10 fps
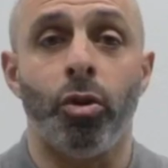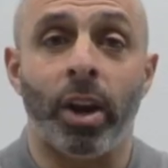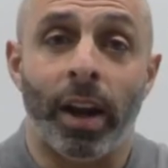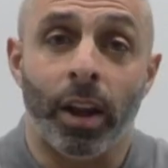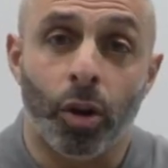You
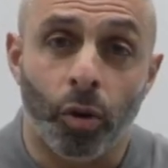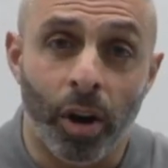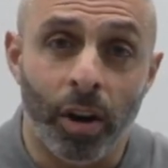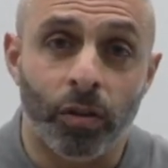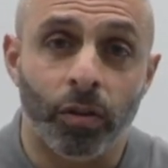can
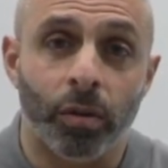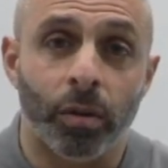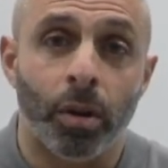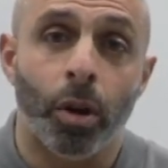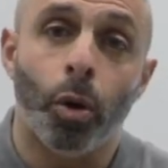increase
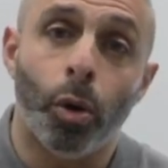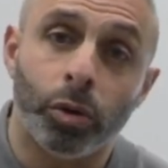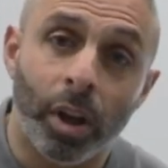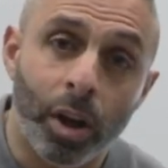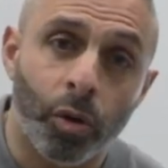or
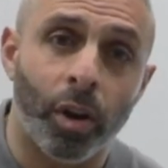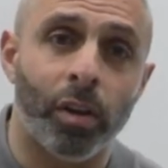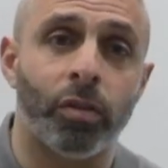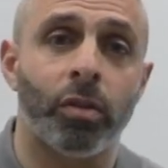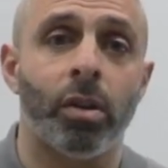
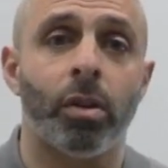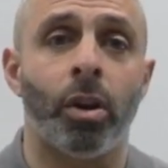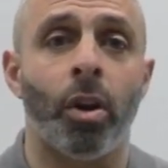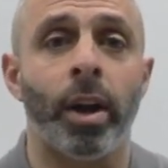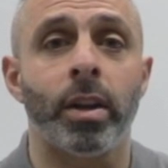decrease
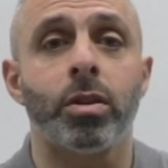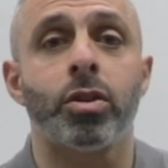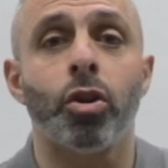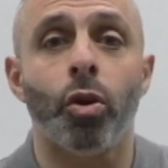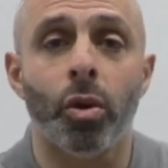the light
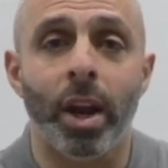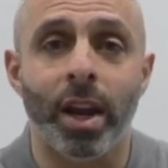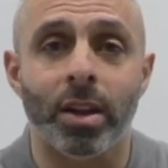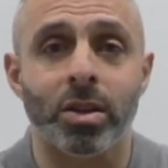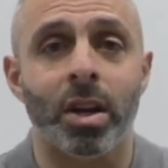to your
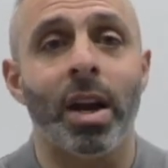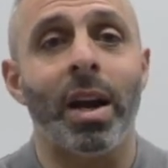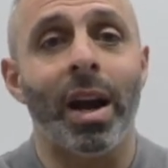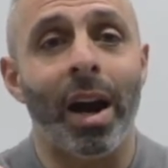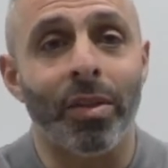needs,
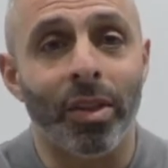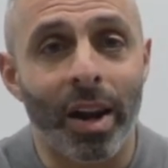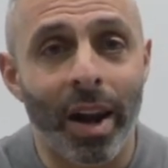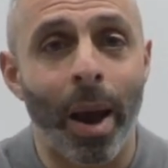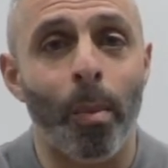and the
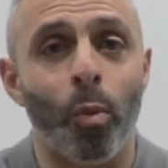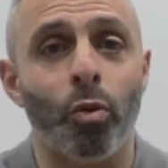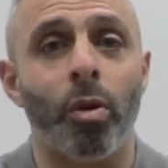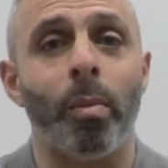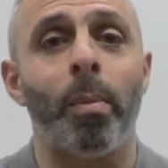lamp
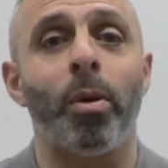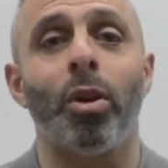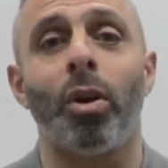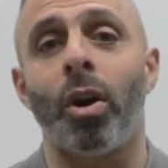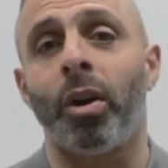will remember
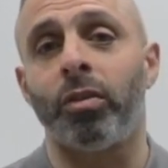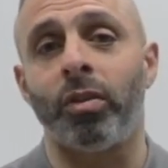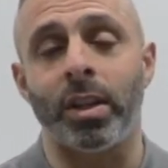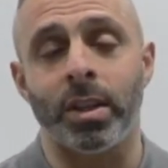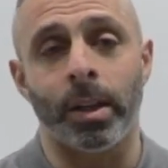your last
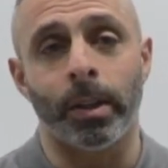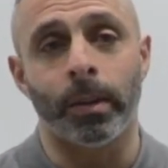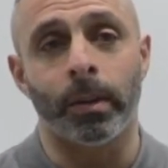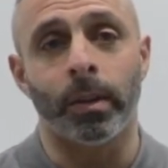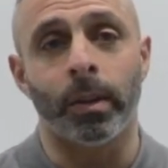setting.
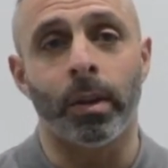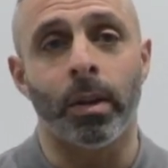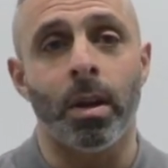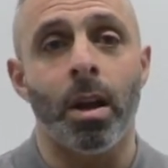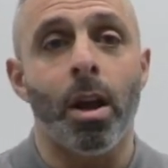
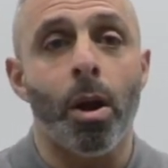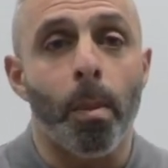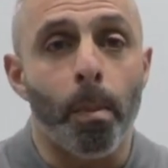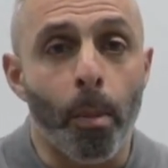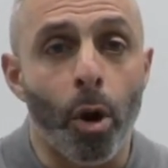
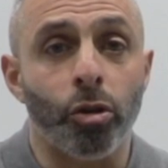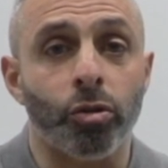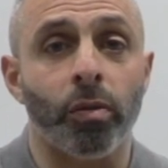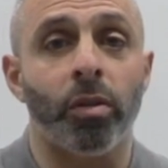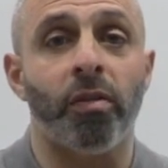
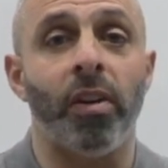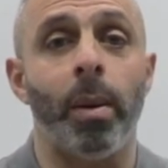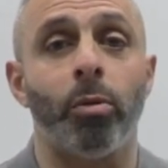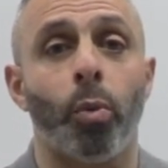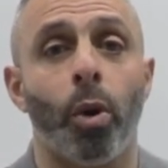Most of the
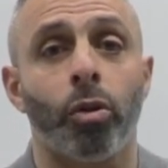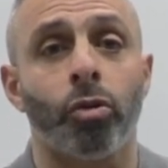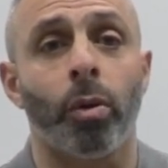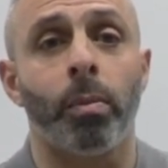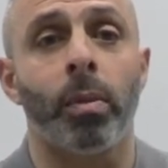Philips workshop